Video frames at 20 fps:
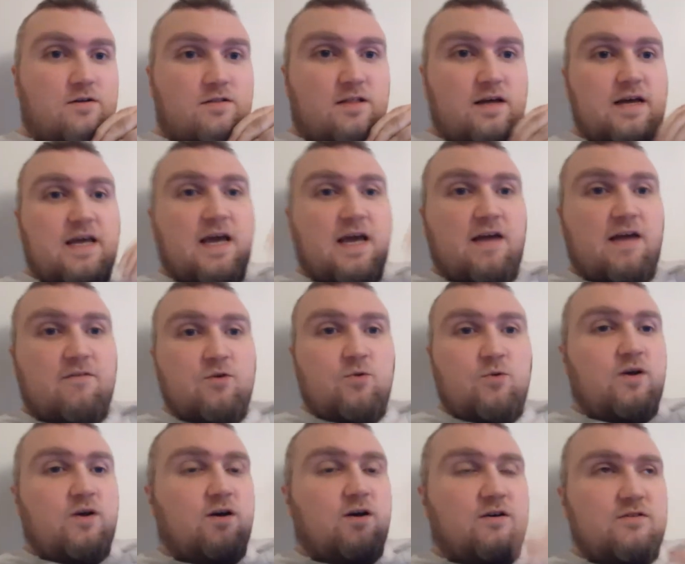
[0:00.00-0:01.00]
like
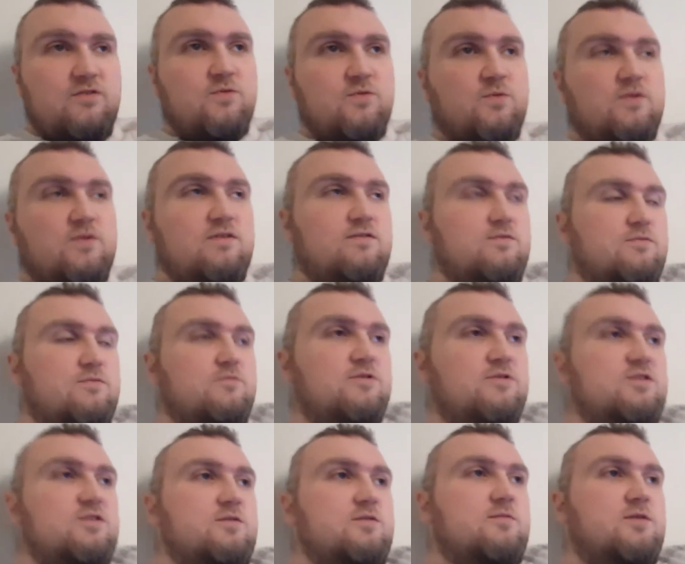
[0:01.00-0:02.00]
everyone else was
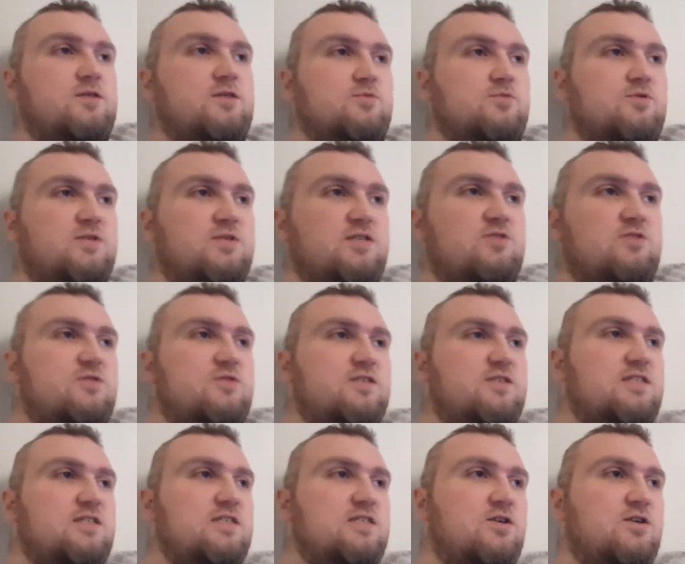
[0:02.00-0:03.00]
was so much more
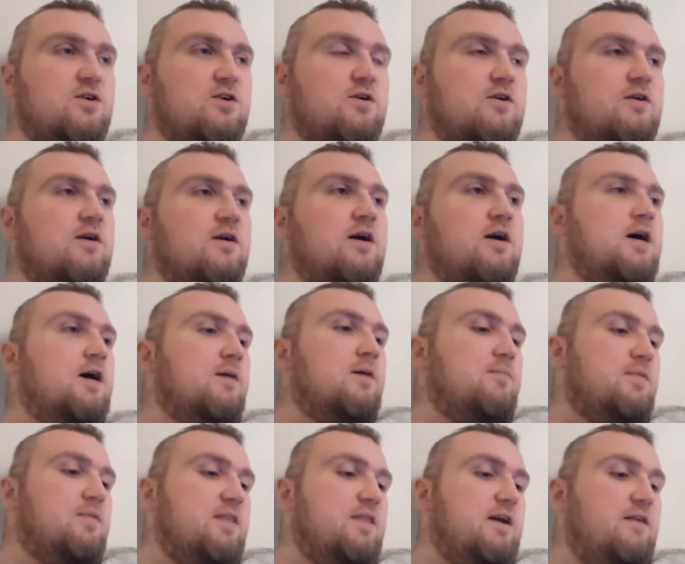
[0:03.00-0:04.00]
interesting than her
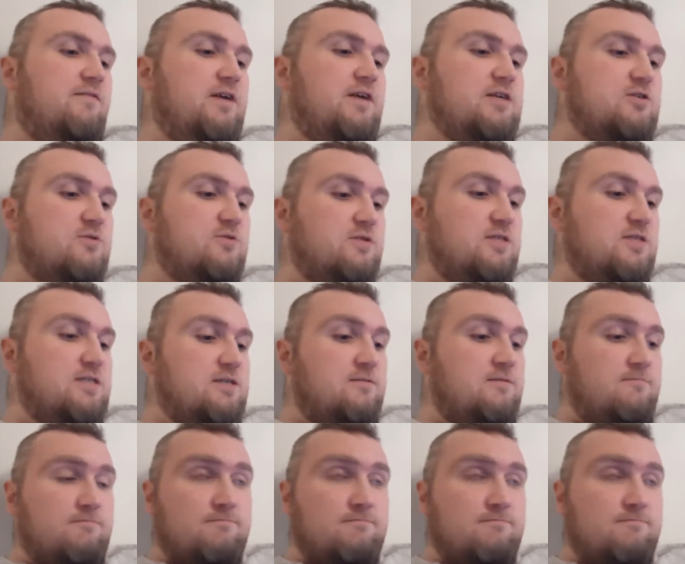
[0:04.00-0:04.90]
but then eventually